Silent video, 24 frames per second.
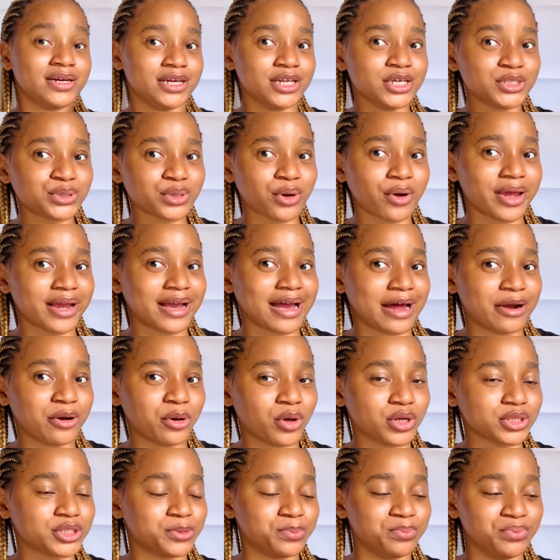this oil
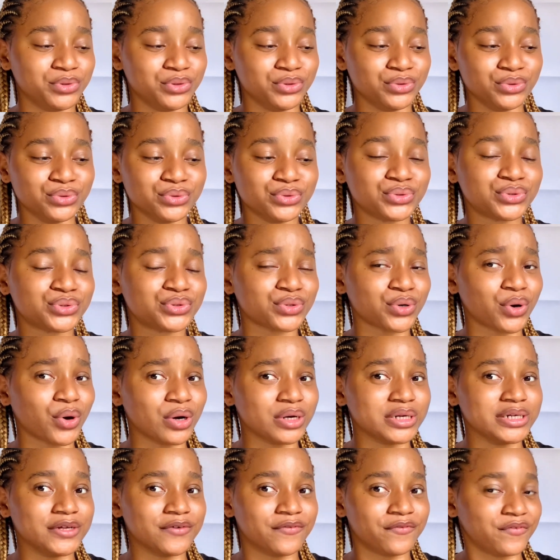cannot be used
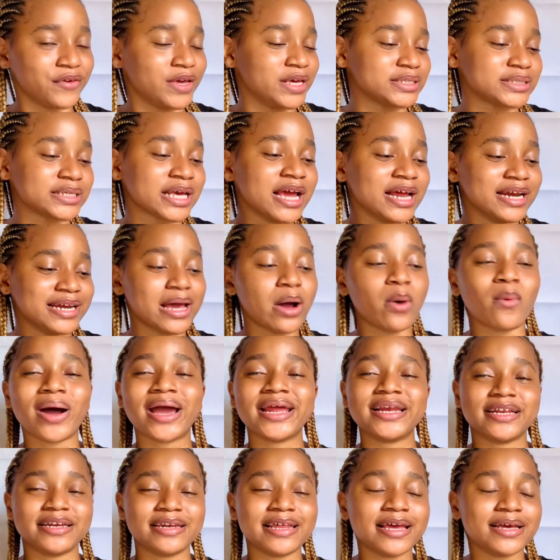on the face, then
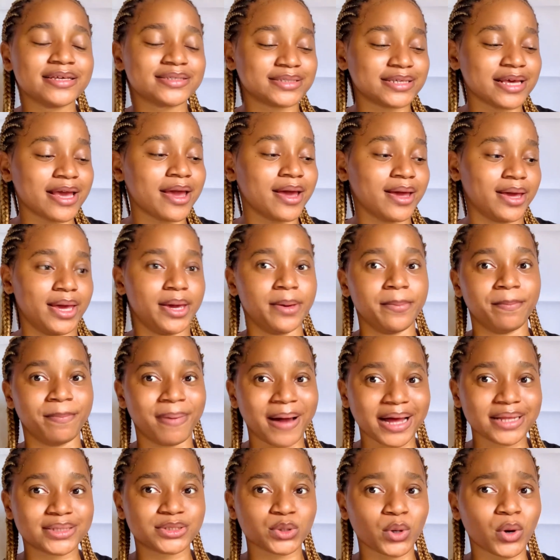why did they say a
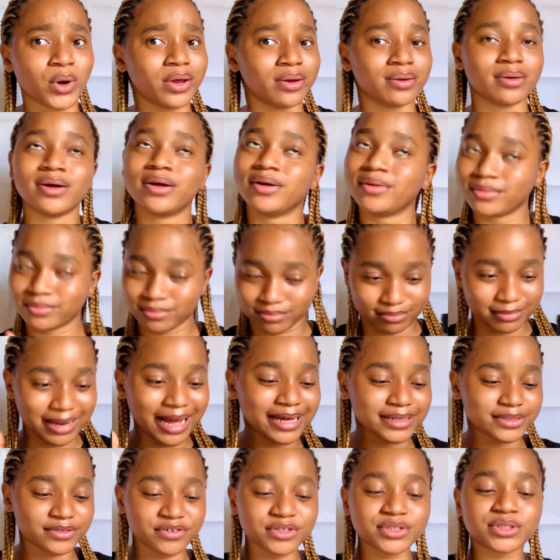bath oil?
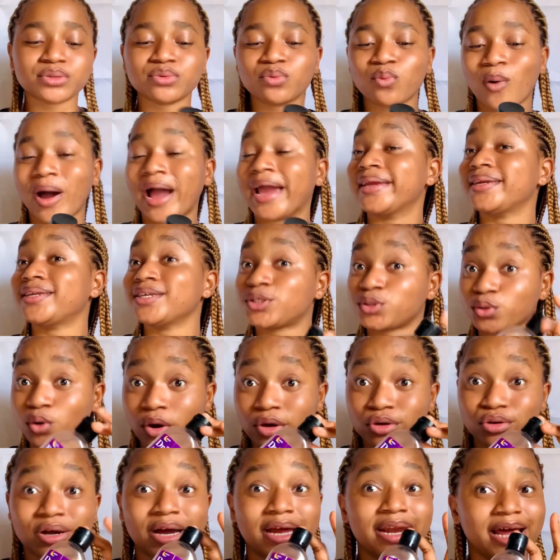That's the reason why this
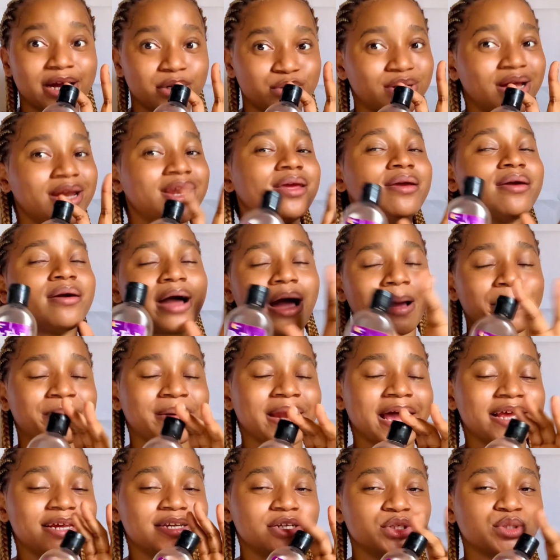oil, you can actually
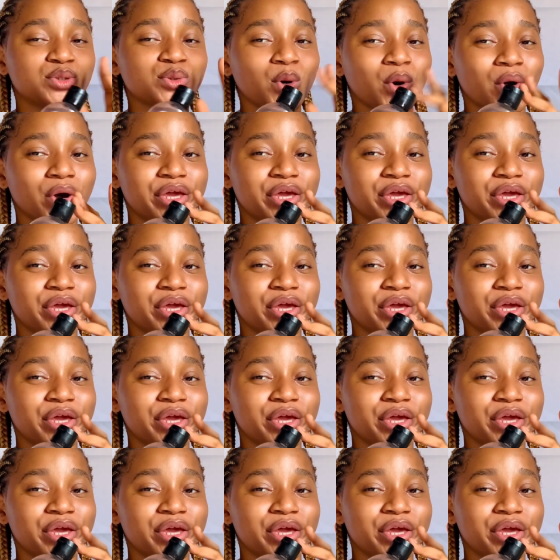apply this